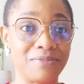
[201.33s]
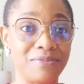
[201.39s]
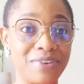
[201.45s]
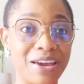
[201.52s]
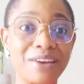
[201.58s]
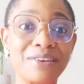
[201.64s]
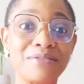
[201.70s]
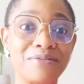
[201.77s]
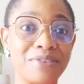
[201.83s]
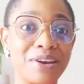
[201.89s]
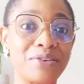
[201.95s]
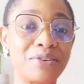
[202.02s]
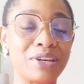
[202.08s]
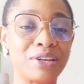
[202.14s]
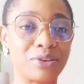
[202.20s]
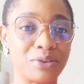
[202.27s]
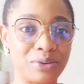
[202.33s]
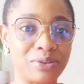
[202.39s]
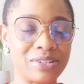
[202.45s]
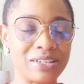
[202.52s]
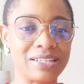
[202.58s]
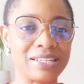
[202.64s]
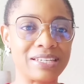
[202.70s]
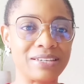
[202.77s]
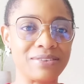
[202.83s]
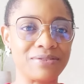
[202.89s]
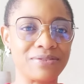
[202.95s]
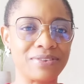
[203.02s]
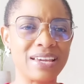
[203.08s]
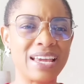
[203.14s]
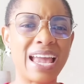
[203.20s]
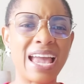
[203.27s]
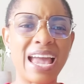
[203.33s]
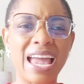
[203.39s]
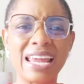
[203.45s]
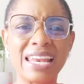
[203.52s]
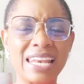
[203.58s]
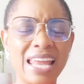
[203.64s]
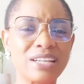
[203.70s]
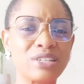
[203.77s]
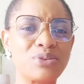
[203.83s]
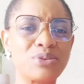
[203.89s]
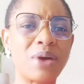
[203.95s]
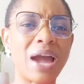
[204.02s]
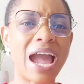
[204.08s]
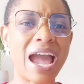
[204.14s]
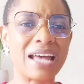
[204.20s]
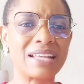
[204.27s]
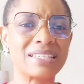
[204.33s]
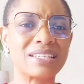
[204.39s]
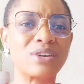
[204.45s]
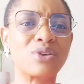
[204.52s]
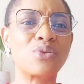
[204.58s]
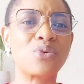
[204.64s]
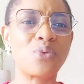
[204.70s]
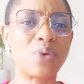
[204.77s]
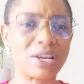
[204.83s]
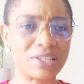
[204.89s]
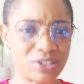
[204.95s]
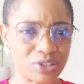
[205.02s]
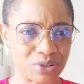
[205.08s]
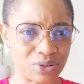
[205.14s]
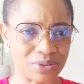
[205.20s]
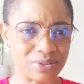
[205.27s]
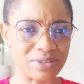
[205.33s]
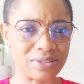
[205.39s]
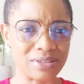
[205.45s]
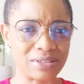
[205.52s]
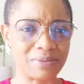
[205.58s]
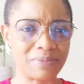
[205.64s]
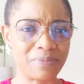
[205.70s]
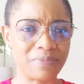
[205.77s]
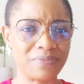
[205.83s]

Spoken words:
Very, very inquisitive. I like to ask questions.